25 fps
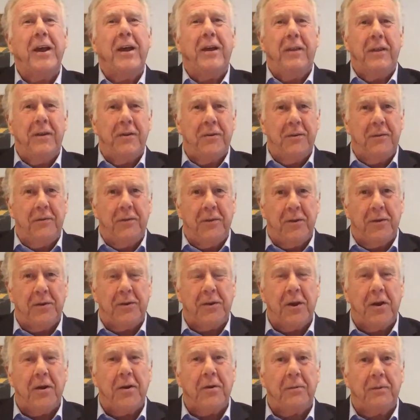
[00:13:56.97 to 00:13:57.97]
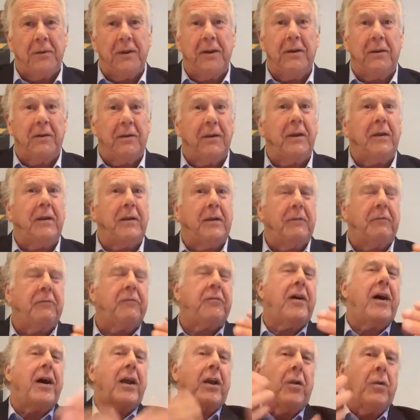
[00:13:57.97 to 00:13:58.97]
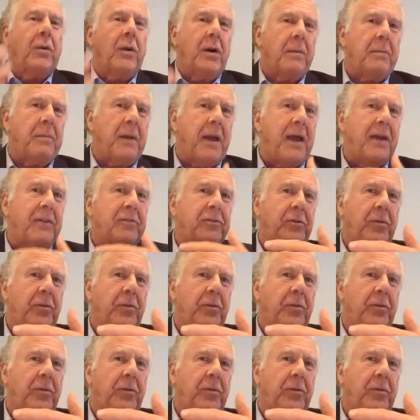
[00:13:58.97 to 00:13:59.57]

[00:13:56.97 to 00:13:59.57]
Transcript: they're taught, follow up, ask